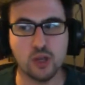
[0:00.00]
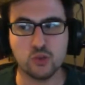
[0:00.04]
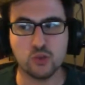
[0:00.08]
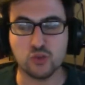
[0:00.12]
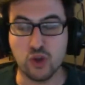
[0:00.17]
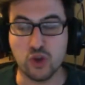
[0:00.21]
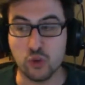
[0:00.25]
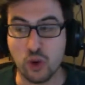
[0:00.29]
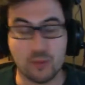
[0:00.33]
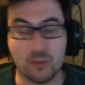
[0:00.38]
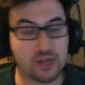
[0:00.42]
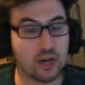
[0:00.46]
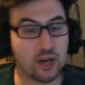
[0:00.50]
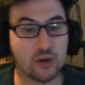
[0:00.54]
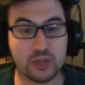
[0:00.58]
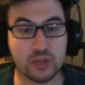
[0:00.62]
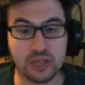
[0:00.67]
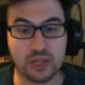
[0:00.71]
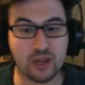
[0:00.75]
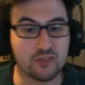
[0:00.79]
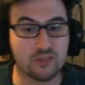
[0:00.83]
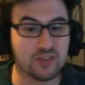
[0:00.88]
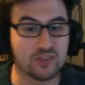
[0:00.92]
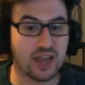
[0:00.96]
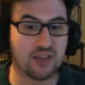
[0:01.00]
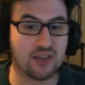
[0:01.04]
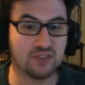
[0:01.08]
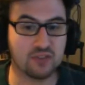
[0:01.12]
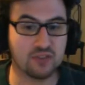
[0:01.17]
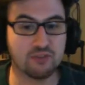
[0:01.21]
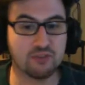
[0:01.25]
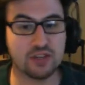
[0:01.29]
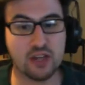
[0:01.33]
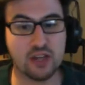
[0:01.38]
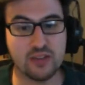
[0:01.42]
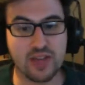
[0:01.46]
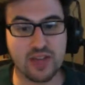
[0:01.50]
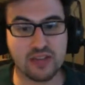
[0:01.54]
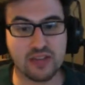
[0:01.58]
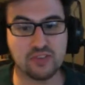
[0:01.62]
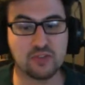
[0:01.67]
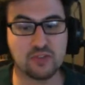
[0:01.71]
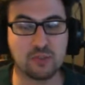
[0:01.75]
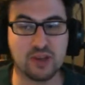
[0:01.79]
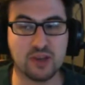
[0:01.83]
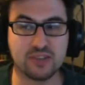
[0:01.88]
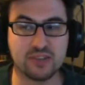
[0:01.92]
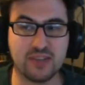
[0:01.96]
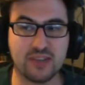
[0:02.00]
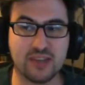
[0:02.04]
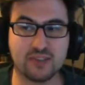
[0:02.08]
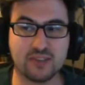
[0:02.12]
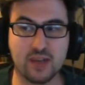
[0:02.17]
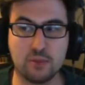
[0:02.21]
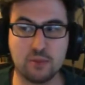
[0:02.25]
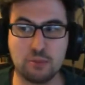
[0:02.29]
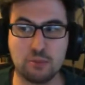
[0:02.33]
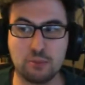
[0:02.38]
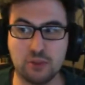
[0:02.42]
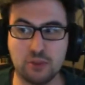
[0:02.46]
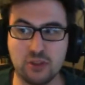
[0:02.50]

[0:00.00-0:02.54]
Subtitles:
So, I mean, I would love to have something like that as my setup,